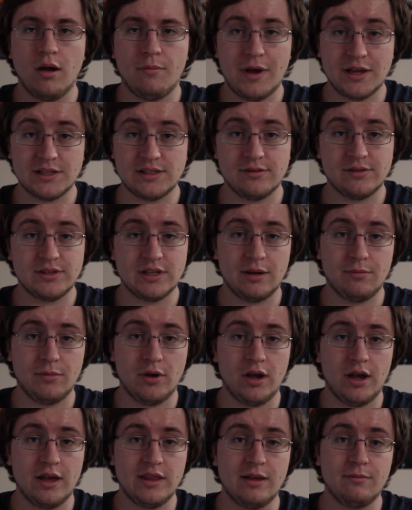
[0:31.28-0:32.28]
Master of
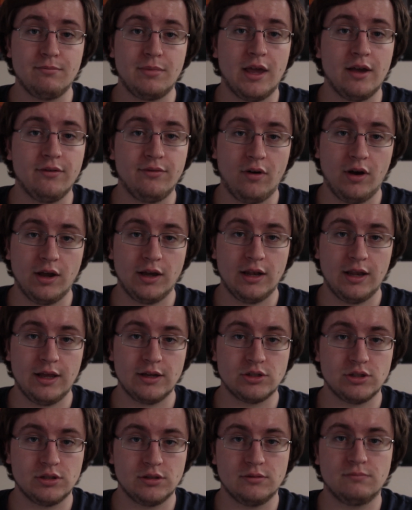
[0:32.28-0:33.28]
Cinema, and then BFI
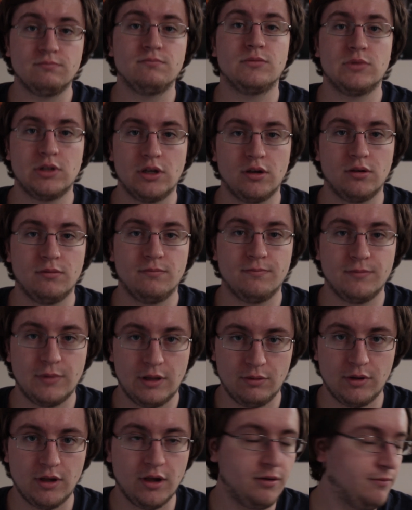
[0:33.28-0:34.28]
Collection. So
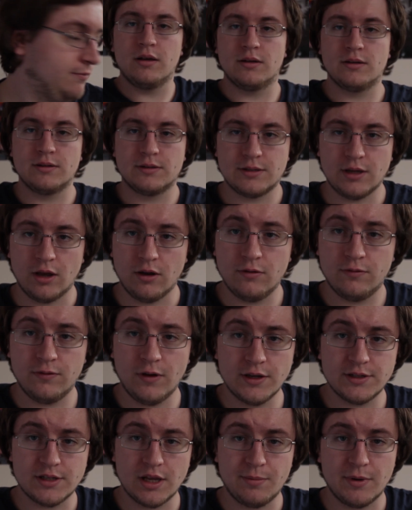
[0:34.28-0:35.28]
here we go. So
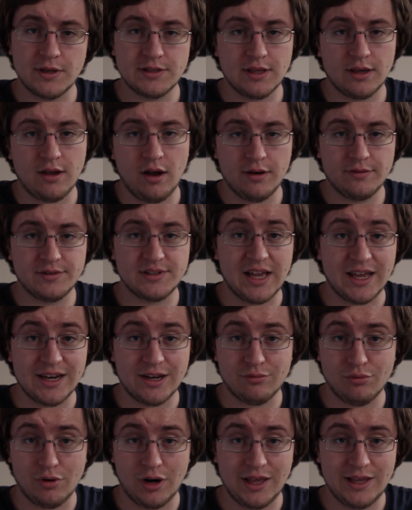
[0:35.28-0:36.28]
first up is the kind of
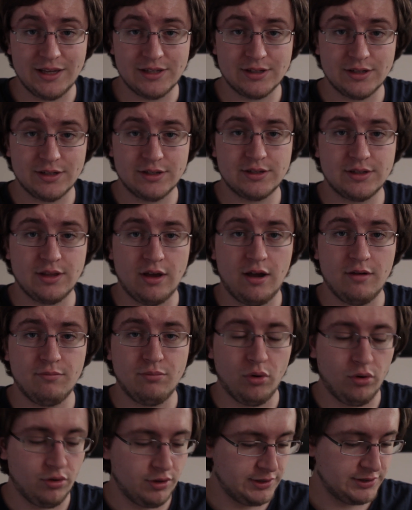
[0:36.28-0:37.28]
standard releases that I
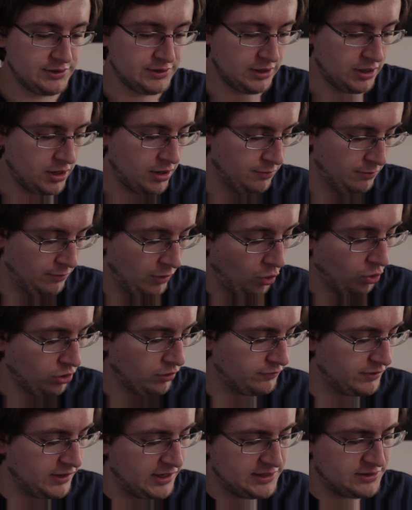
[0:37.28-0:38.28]
bought this term. All
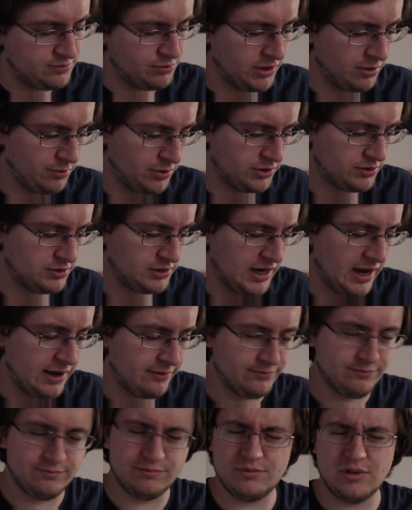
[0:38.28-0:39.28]
of these pretty much
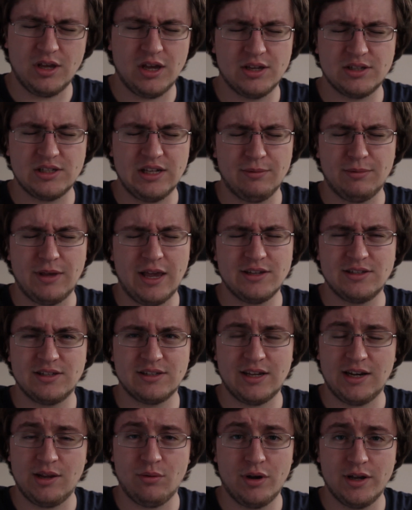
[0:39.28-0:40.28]
have
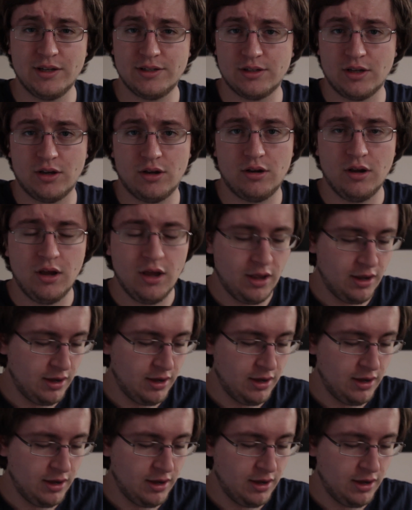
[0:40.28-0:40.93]
slipcases anyway, so